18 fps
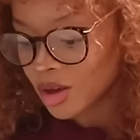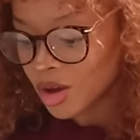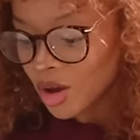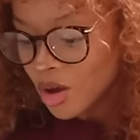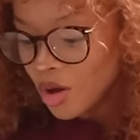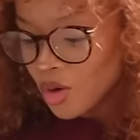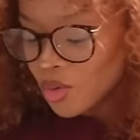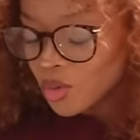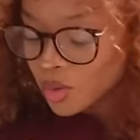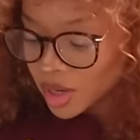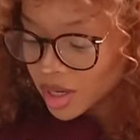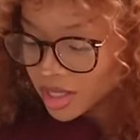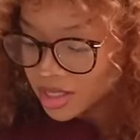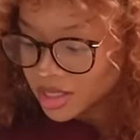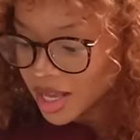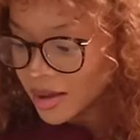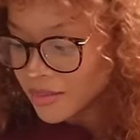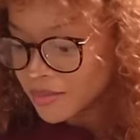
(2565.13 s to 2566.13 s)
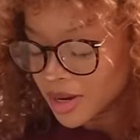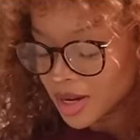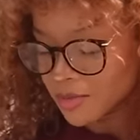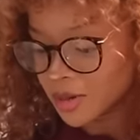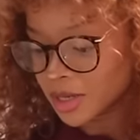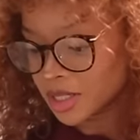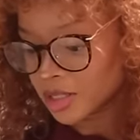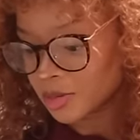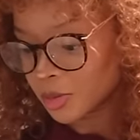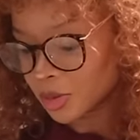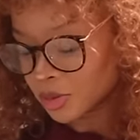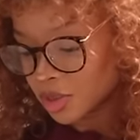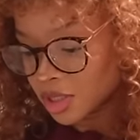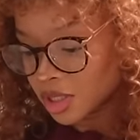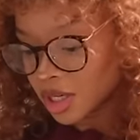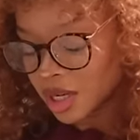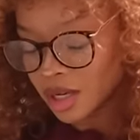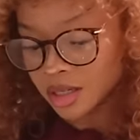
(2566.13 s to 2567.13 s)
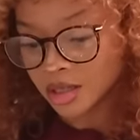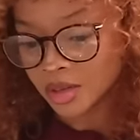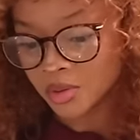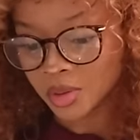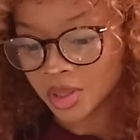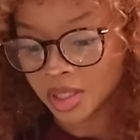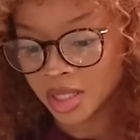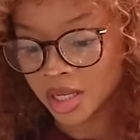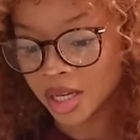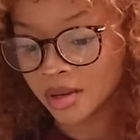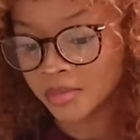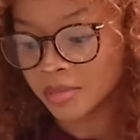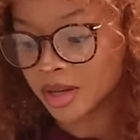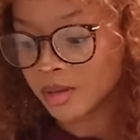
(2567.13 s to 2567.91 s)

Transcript: Oh, is that maybe supposed to not go on yet?